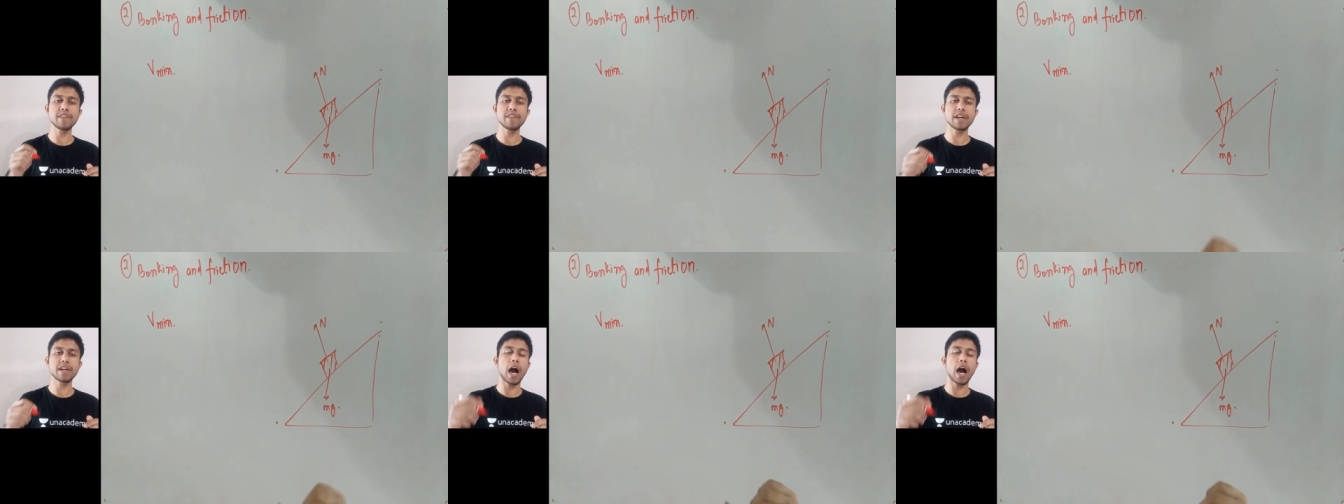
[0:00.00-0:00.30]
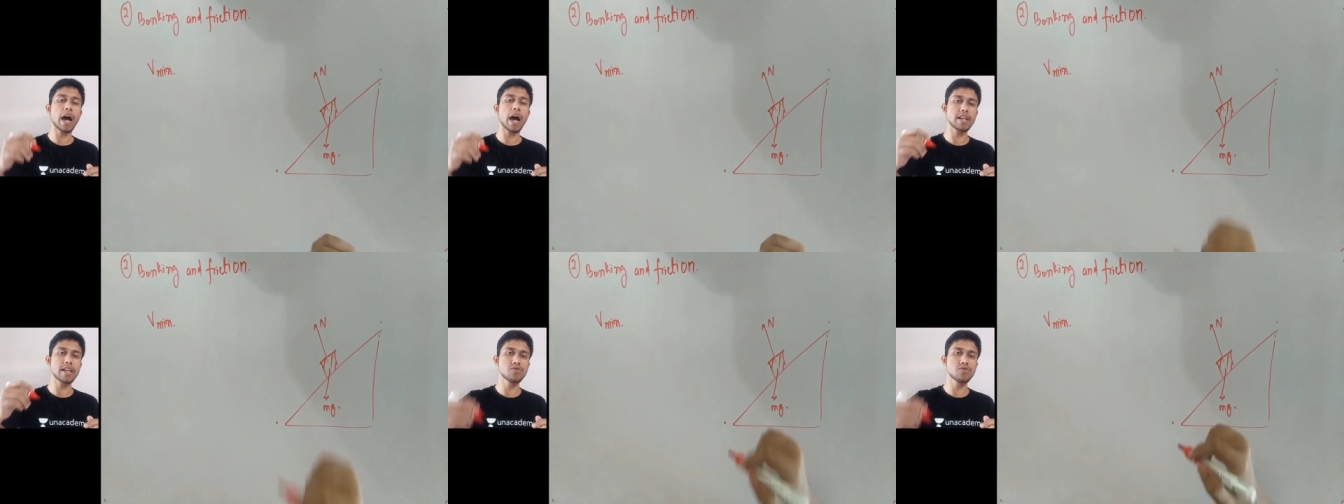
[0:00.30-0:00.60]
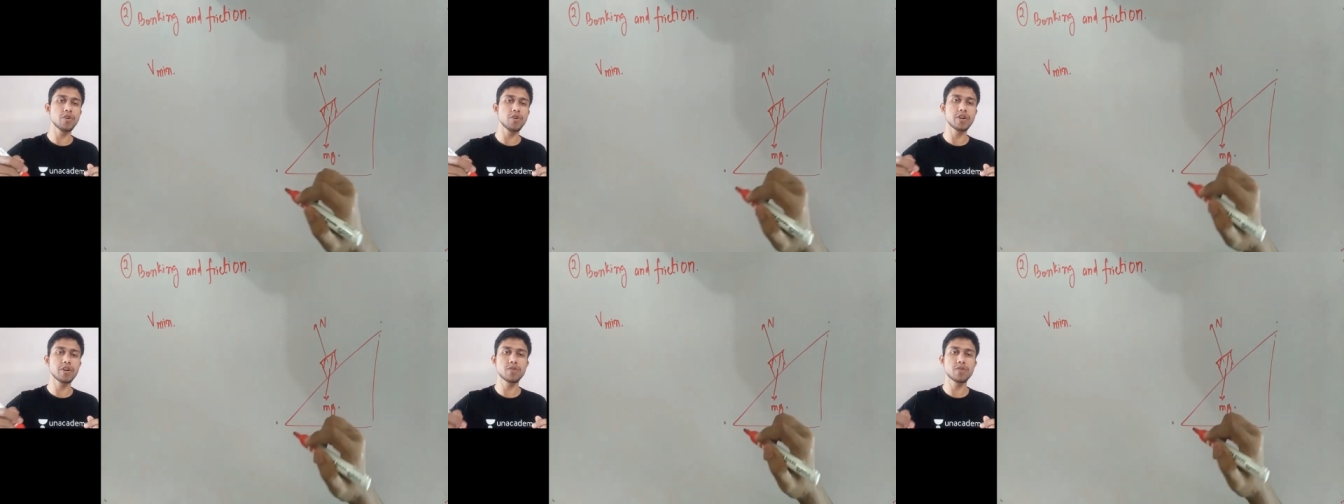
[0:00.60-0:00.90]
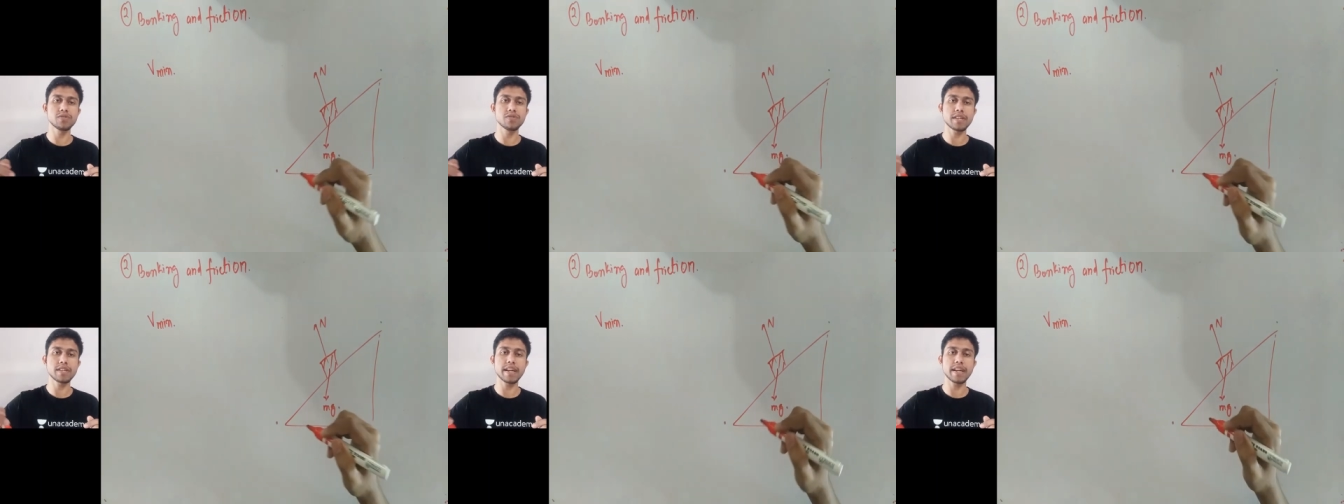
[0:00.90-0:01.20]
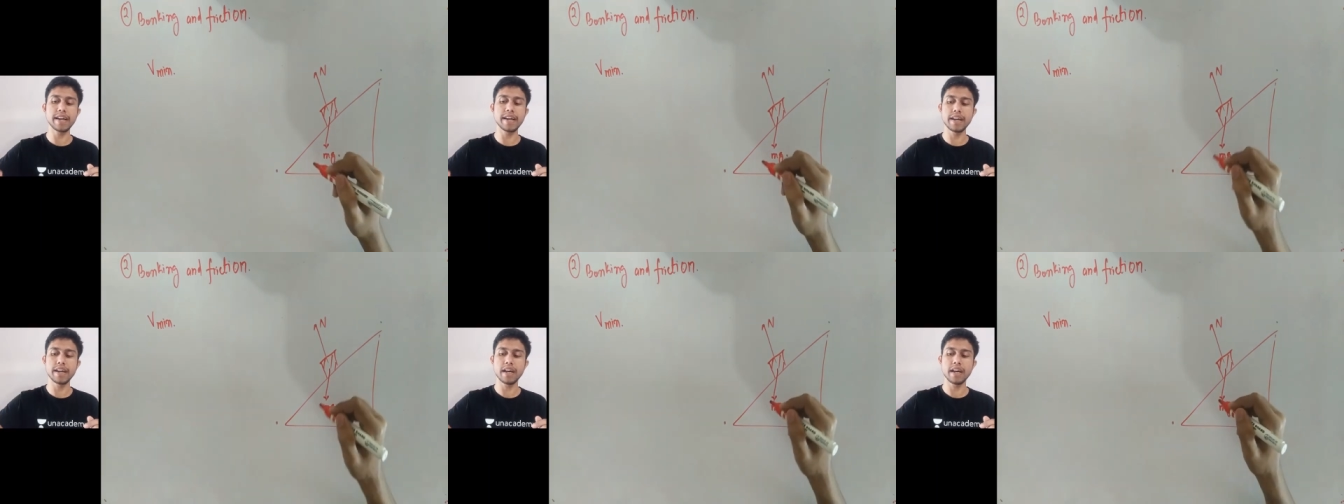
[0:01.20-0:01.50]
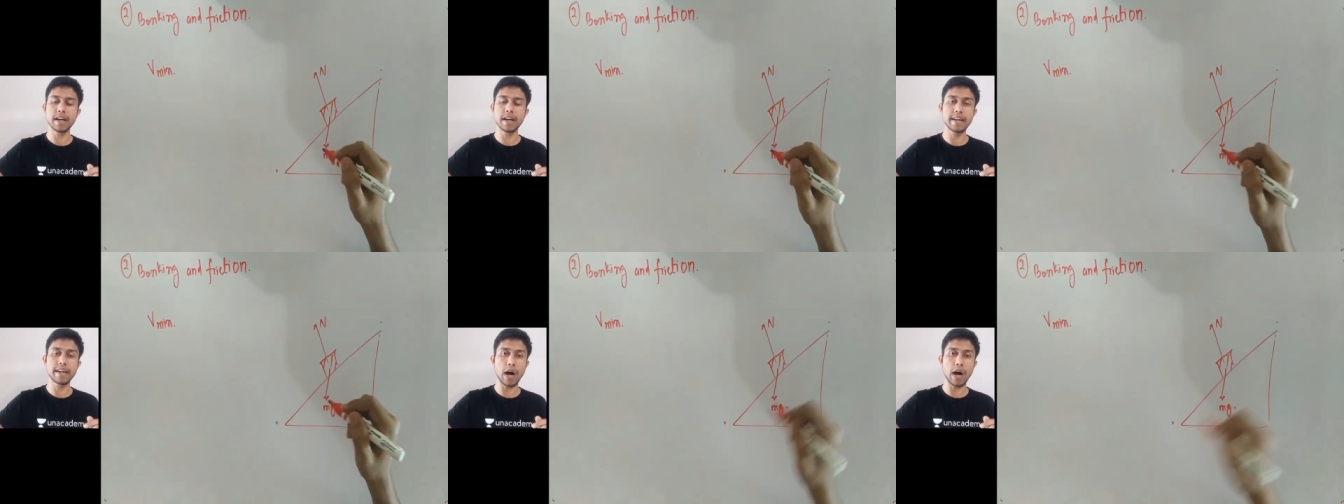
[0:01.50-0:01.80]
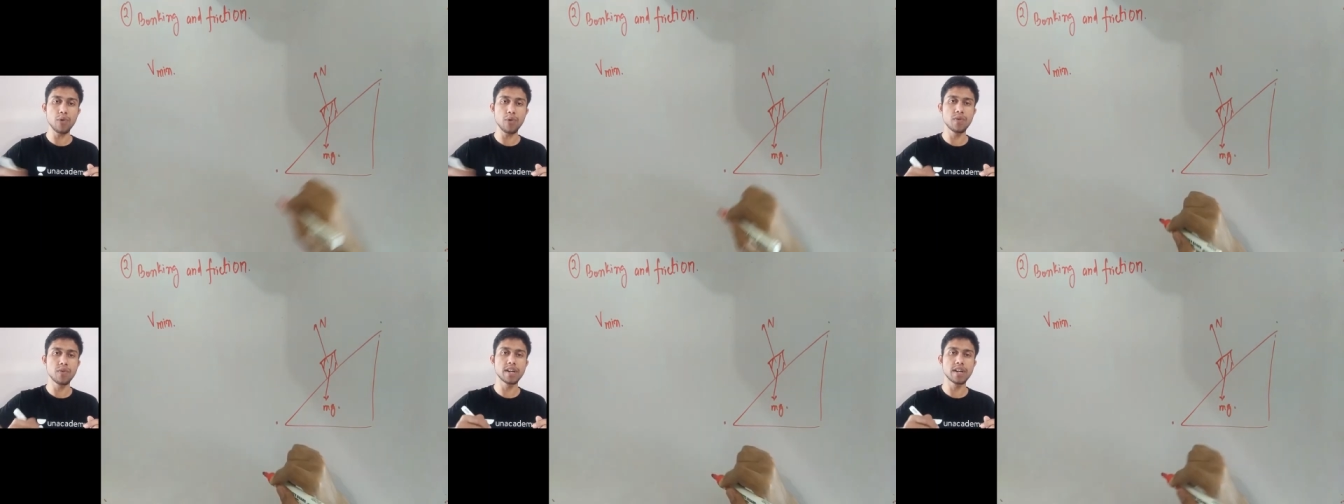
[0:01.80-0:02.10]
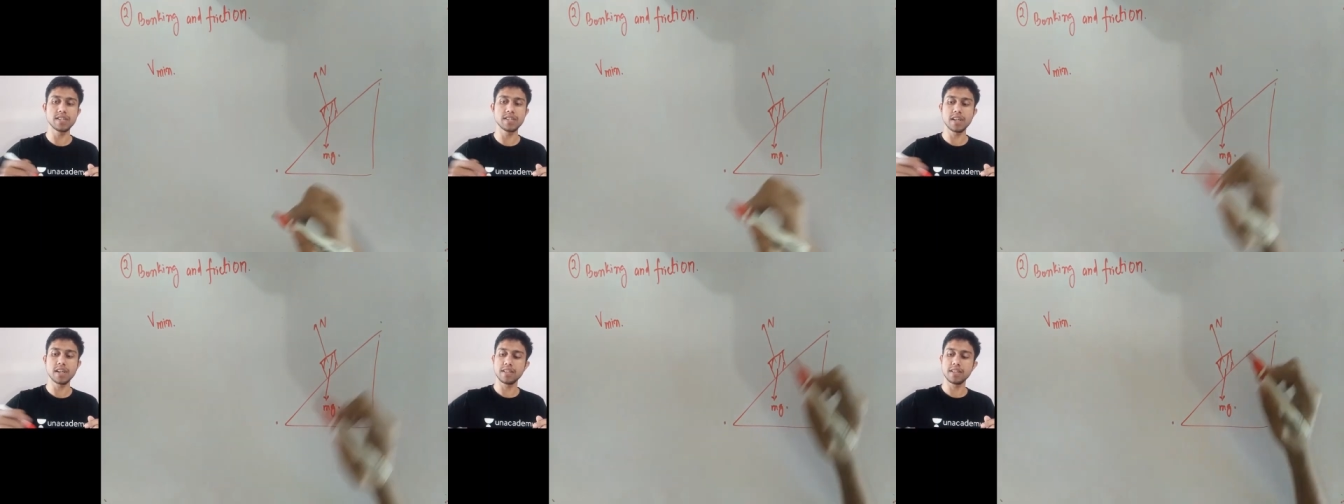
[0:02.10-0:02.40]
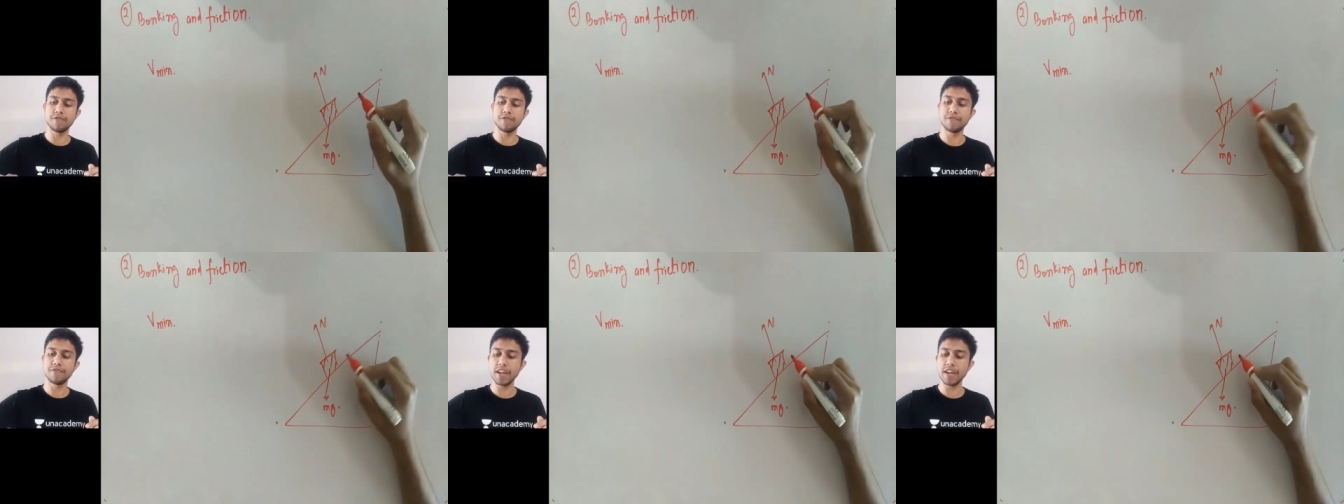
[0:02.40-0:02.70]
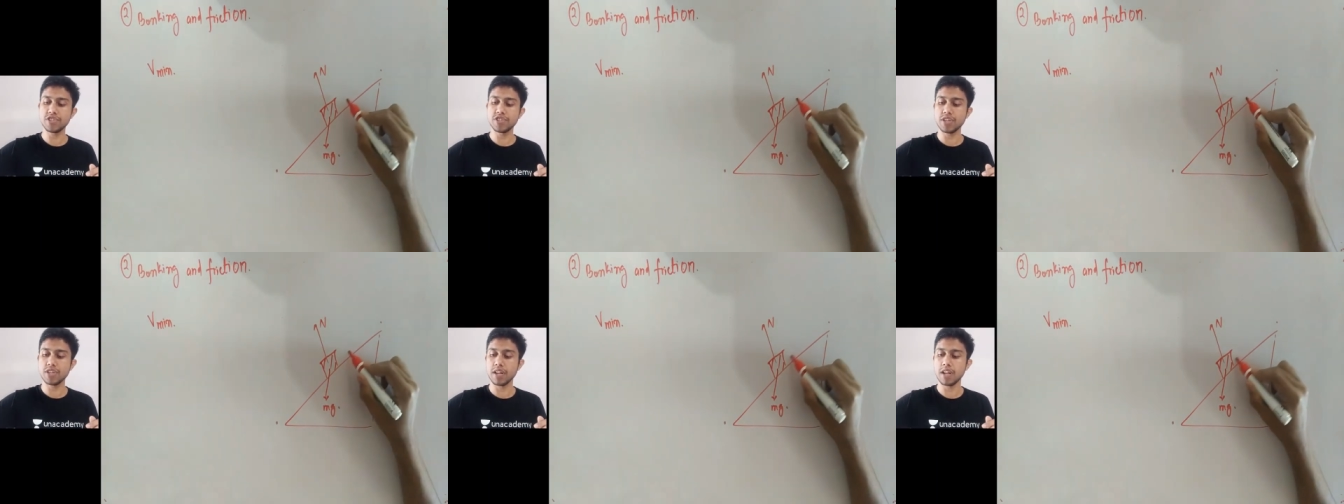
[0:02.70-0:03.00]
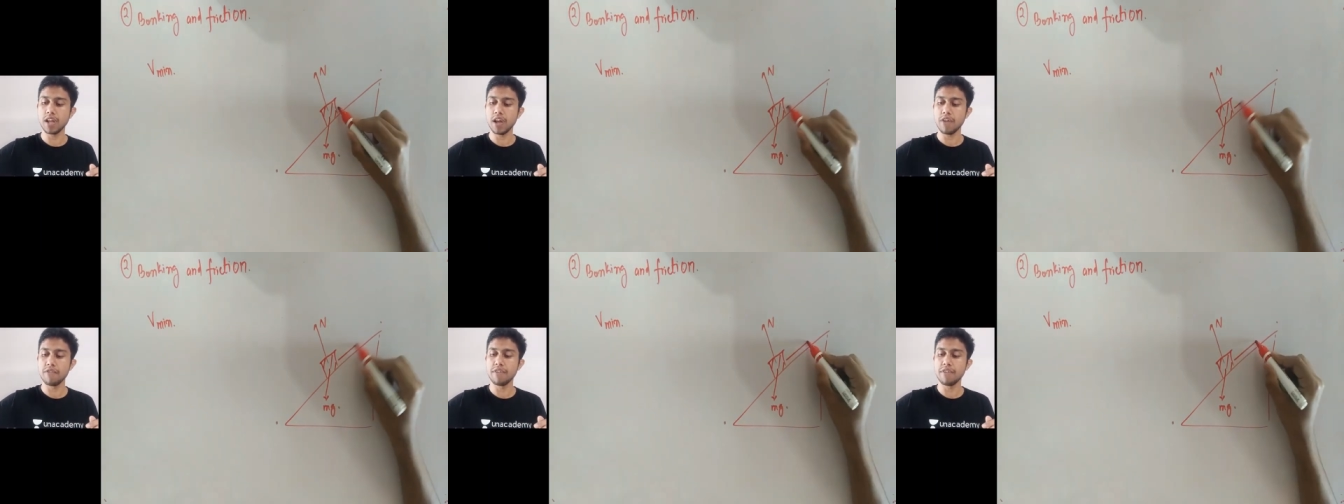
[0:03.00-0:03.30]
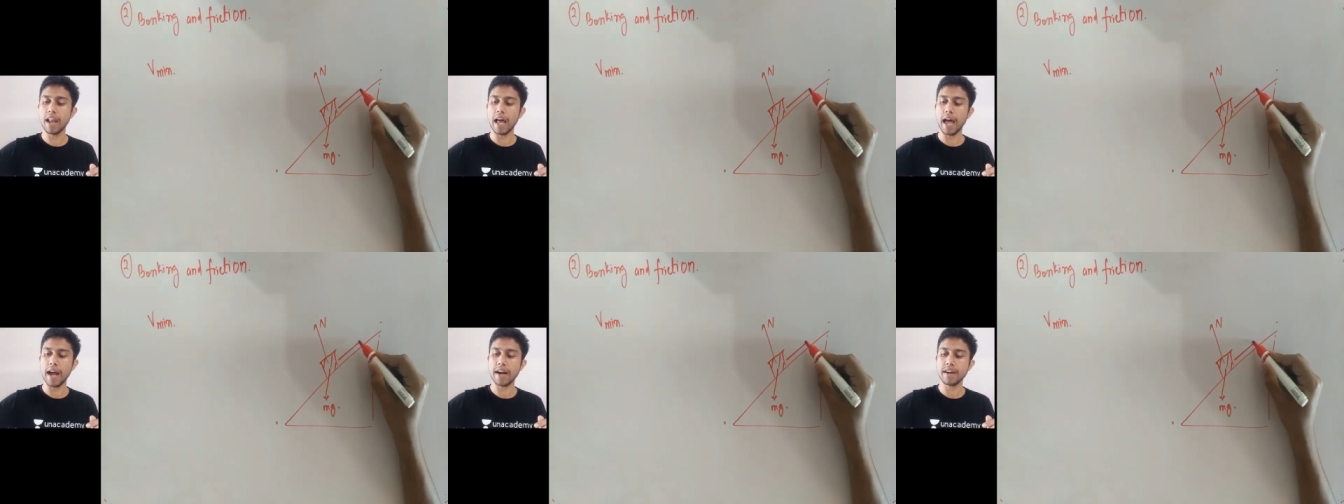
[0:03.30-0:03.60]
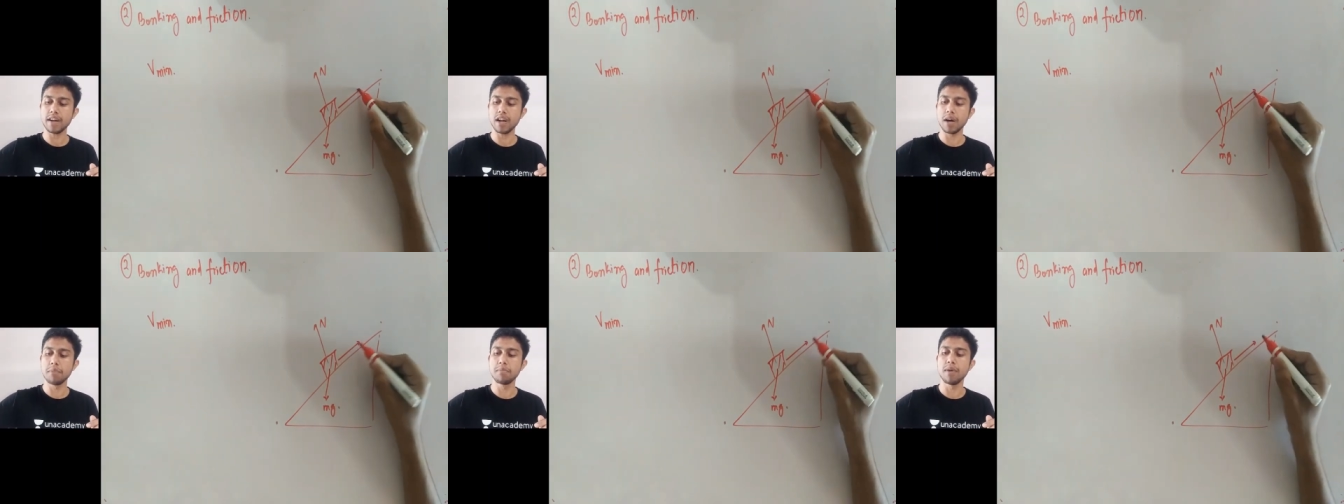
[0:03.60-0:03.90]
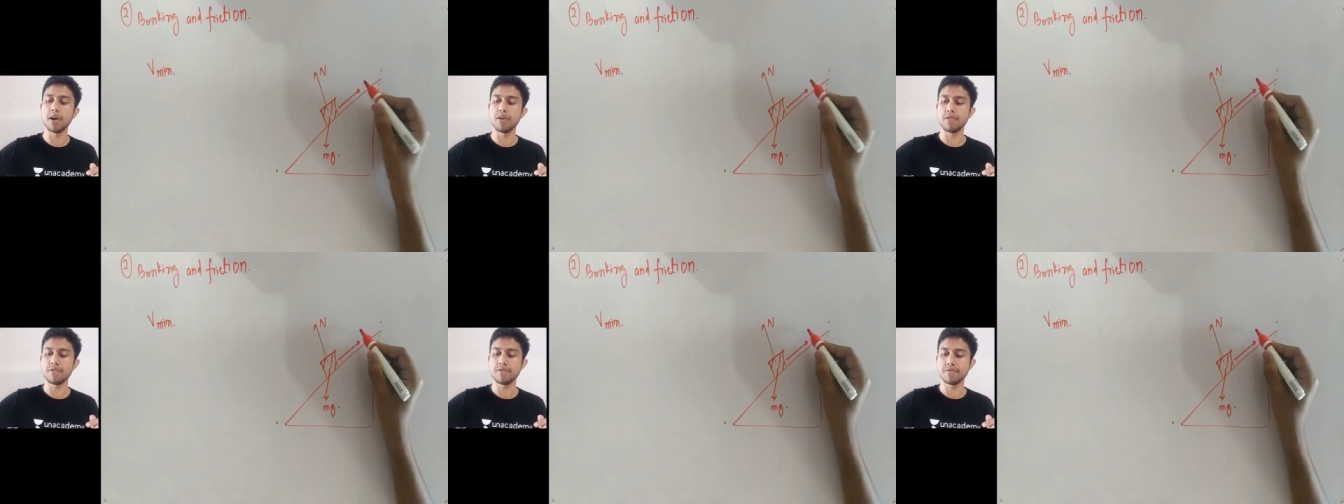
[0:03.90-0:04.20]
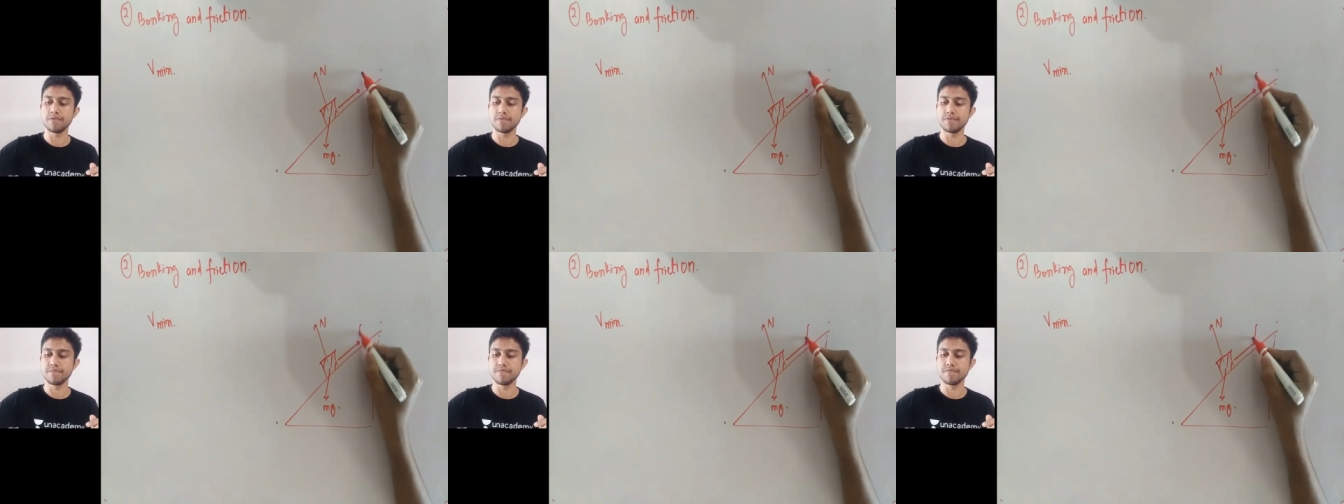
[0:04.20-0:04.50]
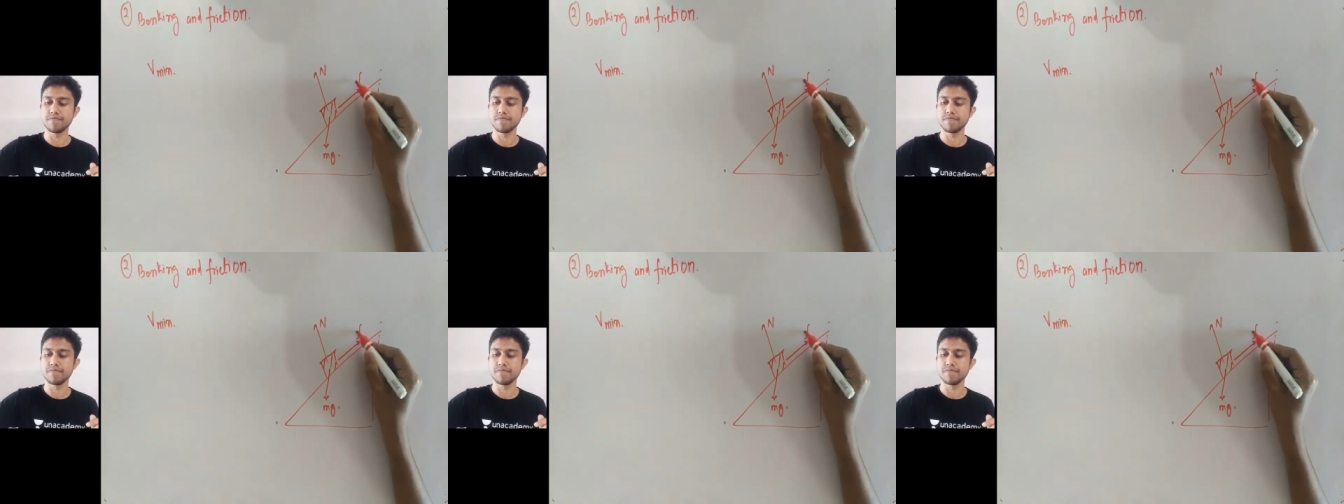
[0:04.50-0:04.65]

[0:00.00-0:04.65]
and if the car is going to skid downwards, the friction will act above.